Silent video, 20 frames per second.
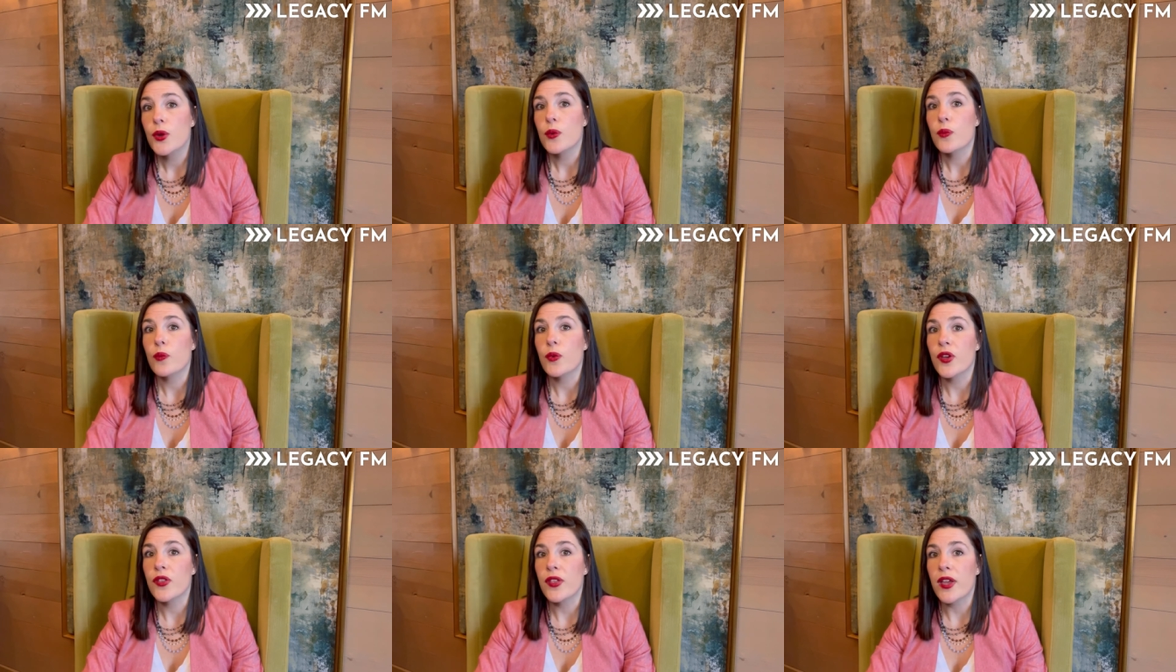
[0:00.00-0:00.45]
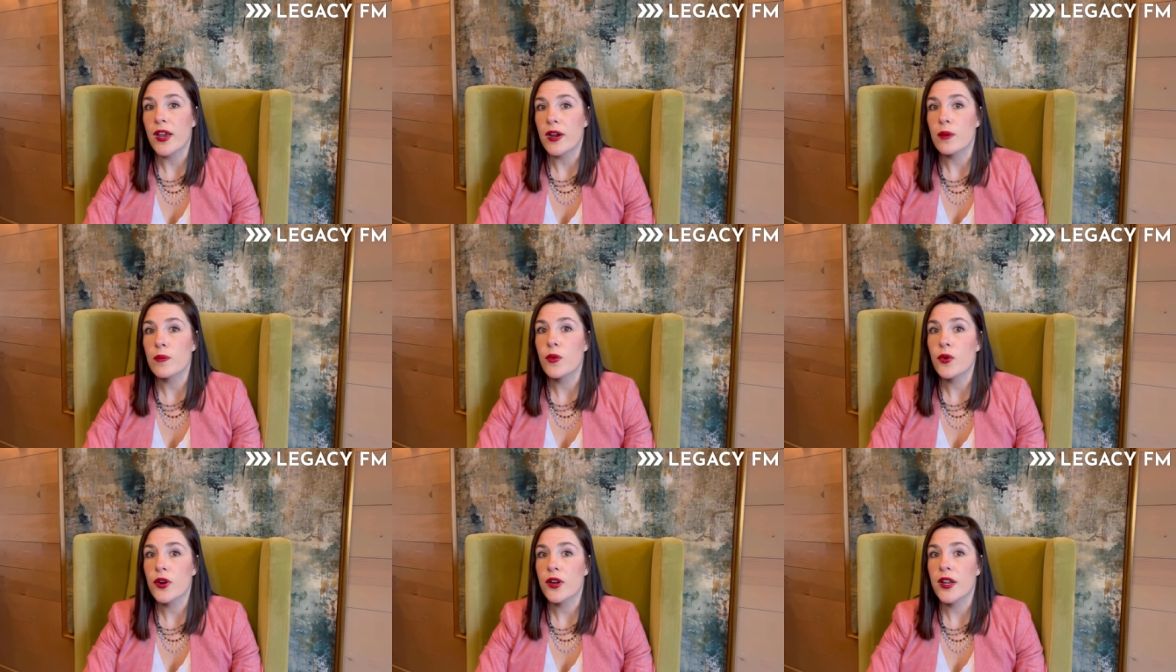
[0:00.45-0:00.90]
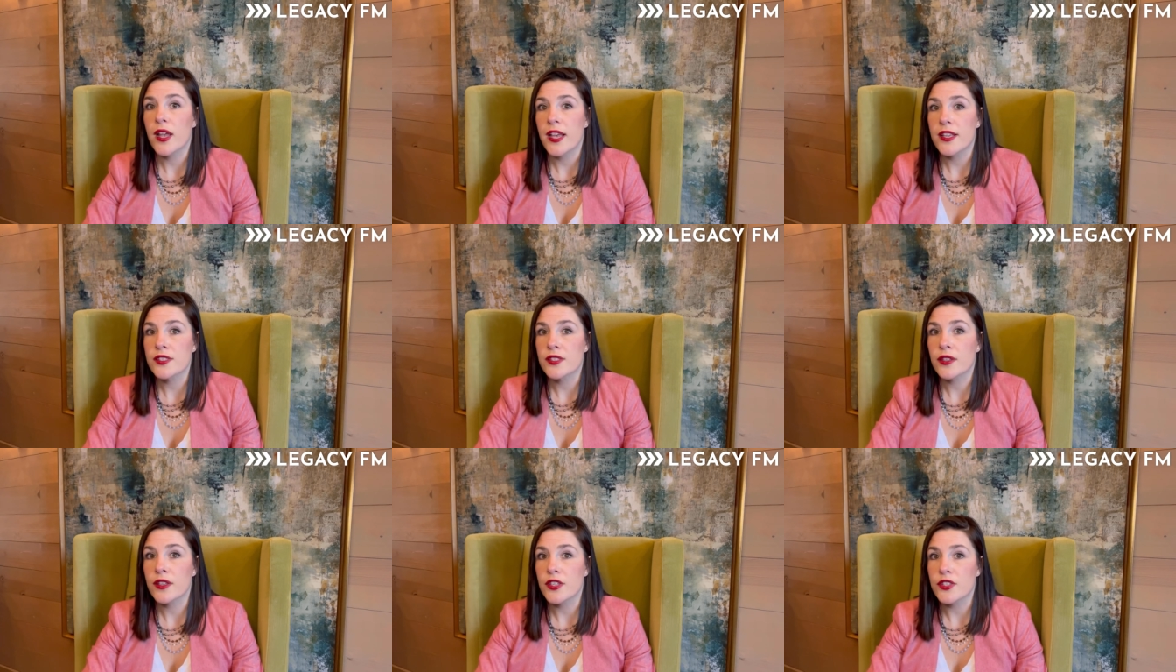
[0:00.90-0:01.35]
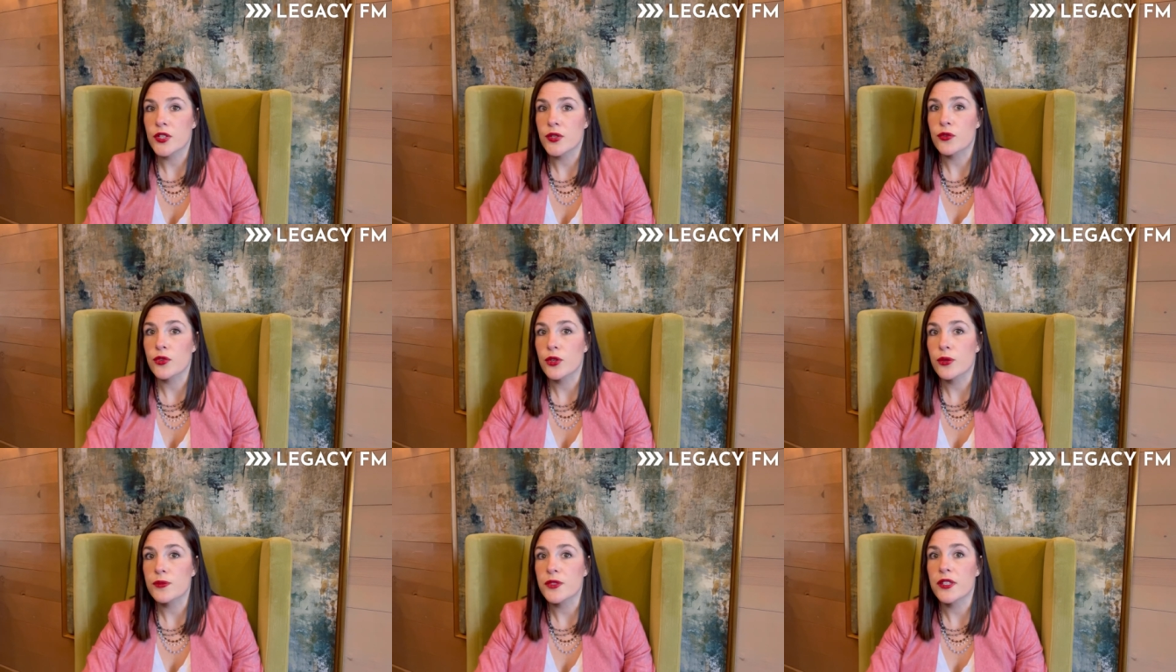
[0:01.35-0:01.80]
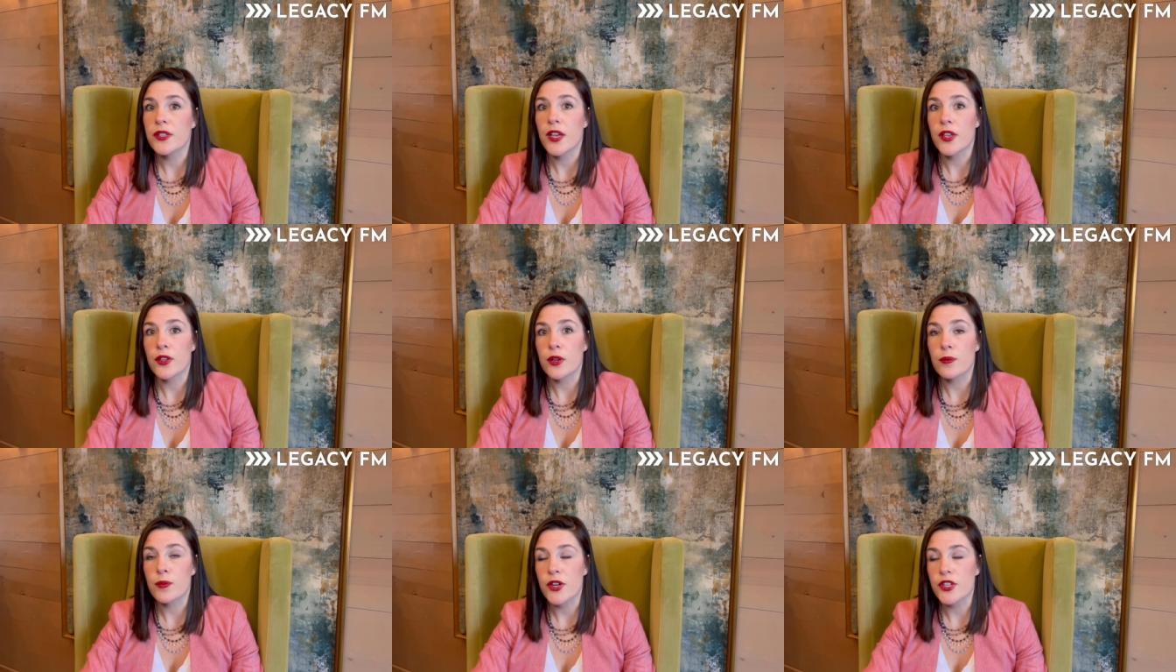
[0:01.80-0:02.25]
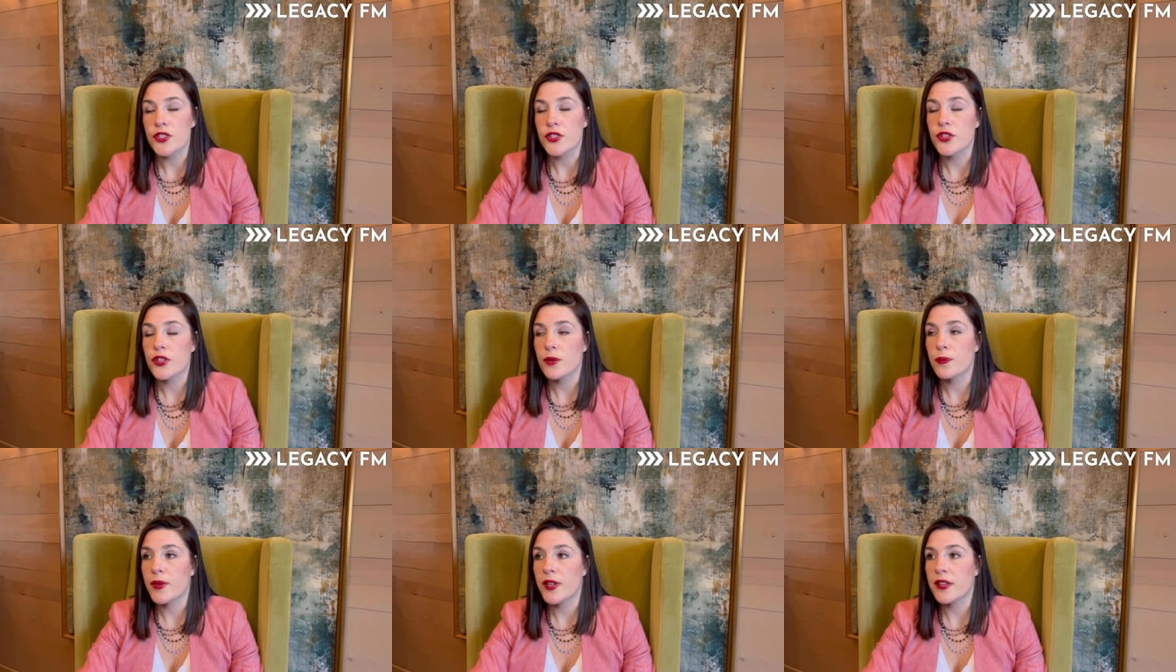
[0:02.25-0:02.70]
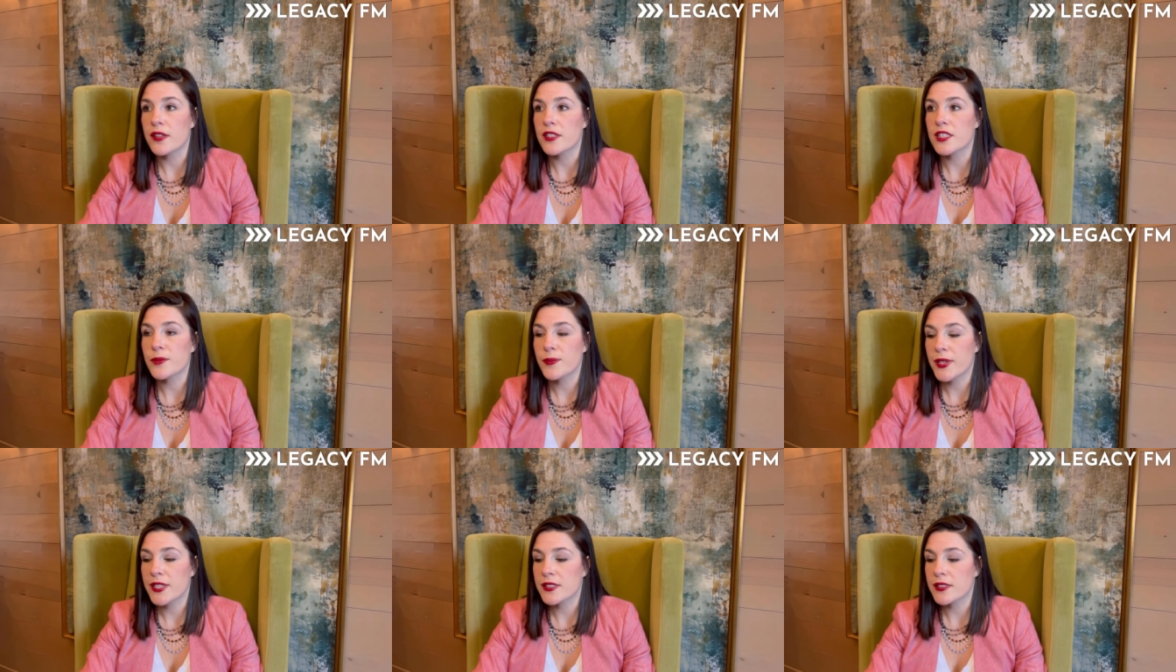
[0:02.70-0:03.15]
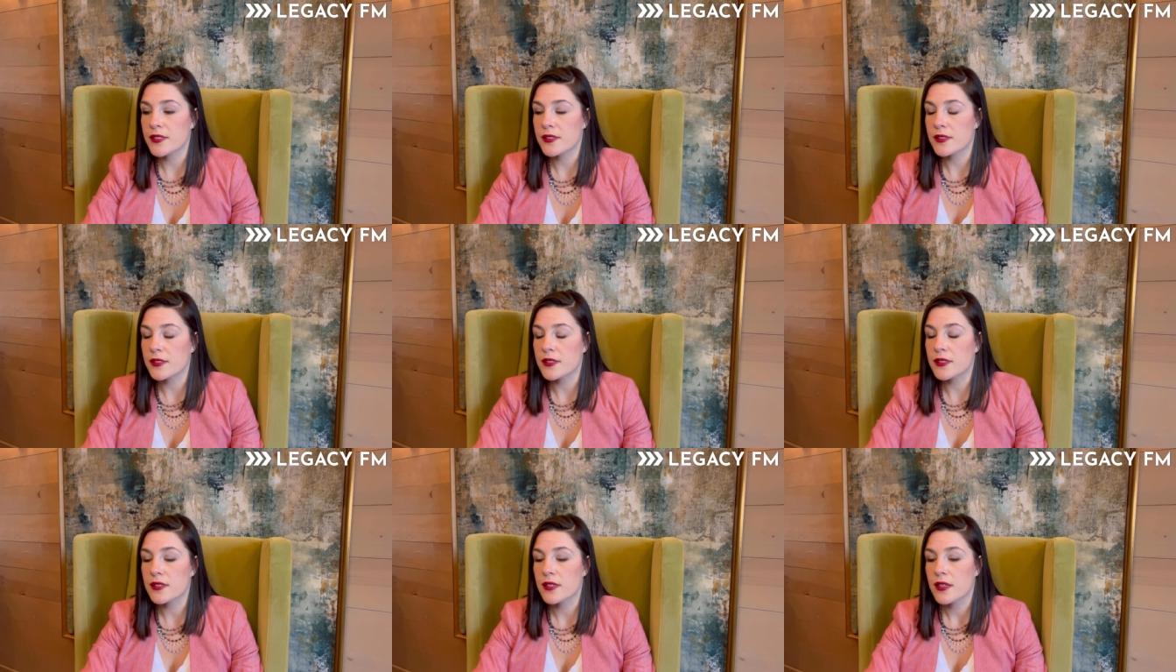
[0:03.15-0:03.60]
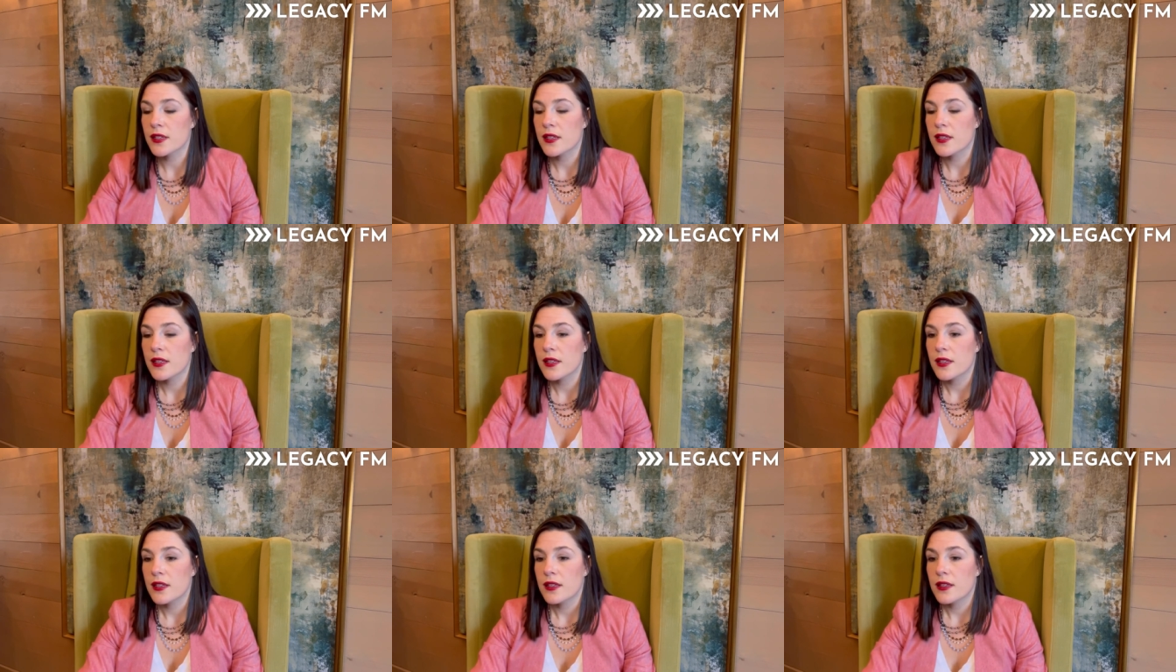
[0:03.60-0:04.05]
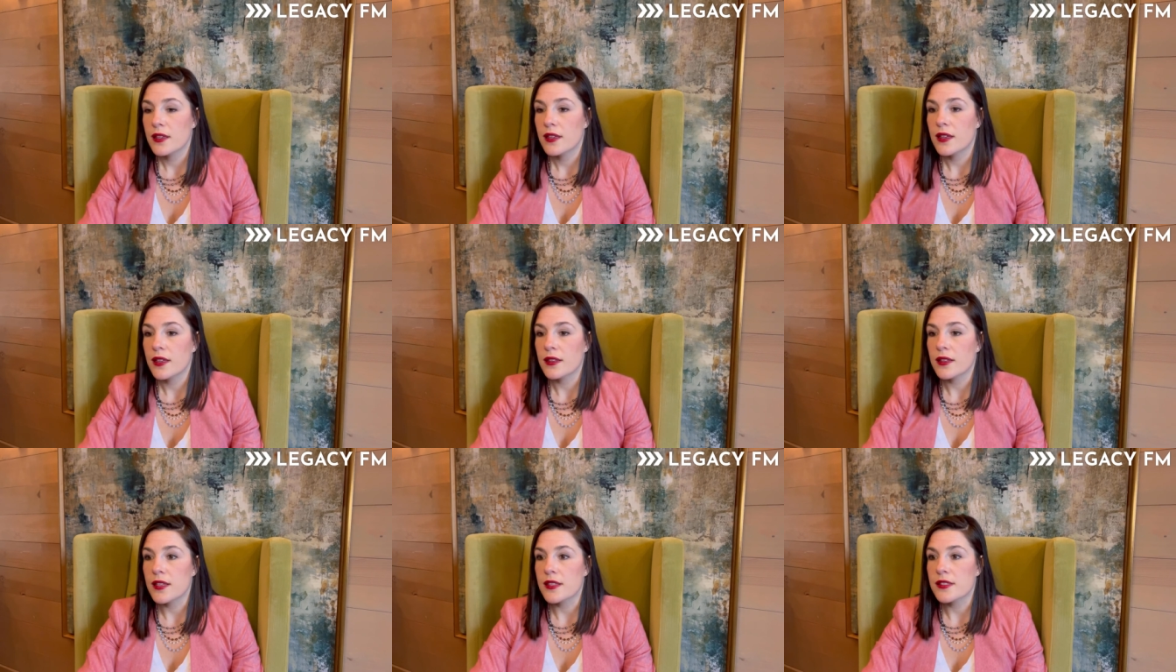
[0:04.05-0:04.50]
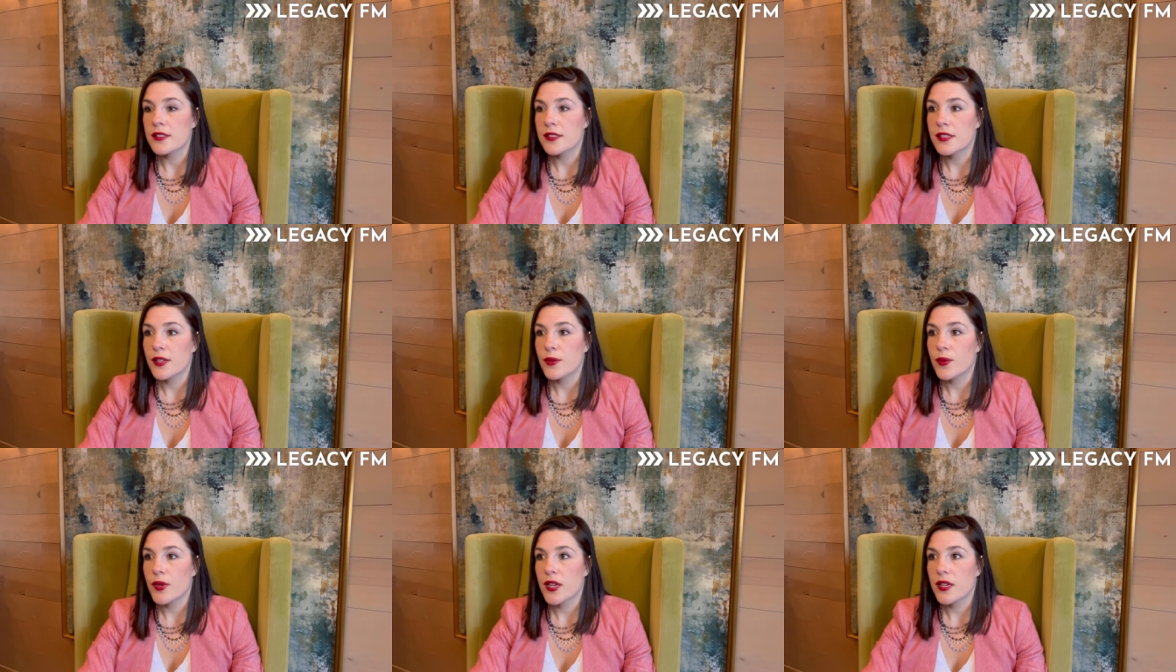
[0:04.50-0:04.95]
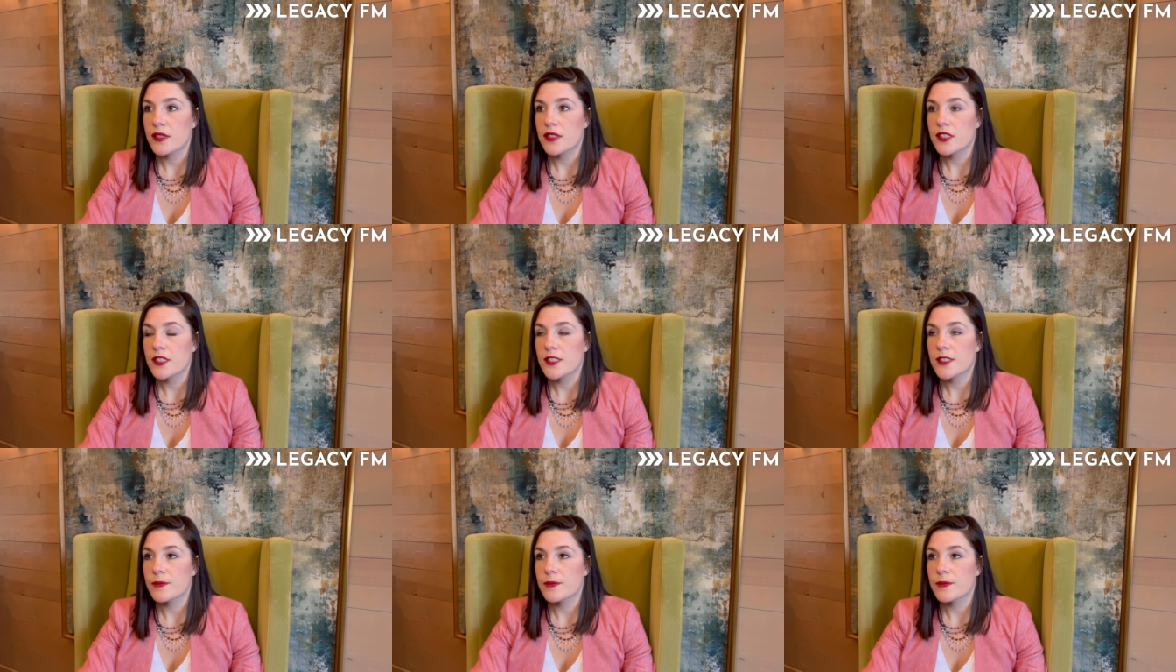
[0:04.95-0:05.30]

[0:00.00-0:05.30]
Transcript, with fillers: with airborne isolation rooms and other pressure dependent spaces. And let's see what else.